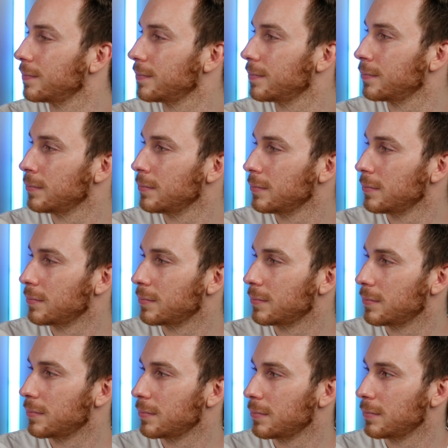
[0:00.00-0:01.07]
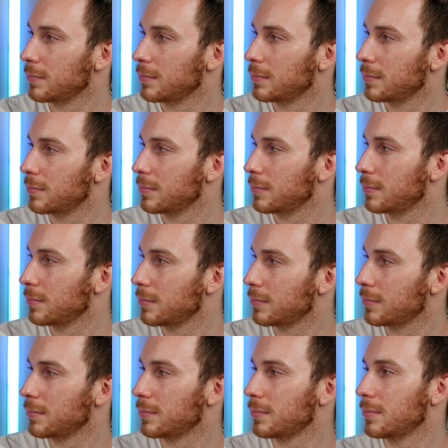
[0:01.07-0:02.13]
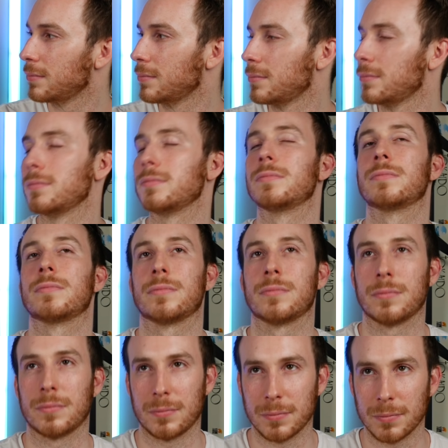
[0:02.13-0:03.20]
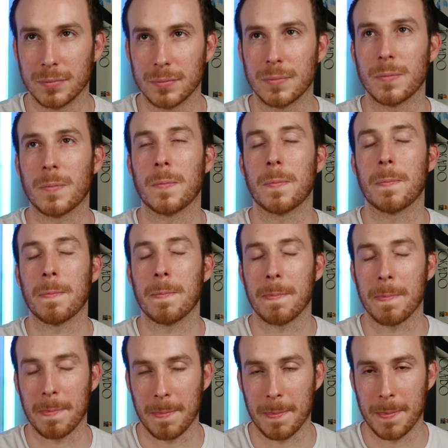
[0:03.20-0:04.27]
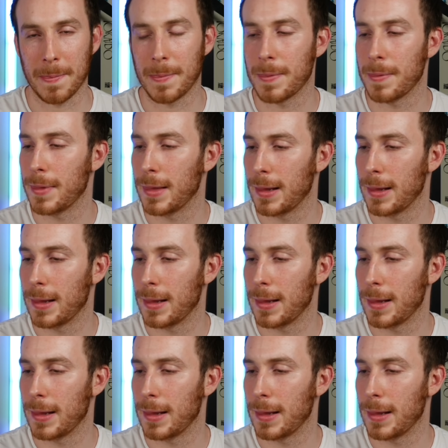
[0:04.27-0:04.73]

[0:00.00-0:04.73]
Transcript: (silent)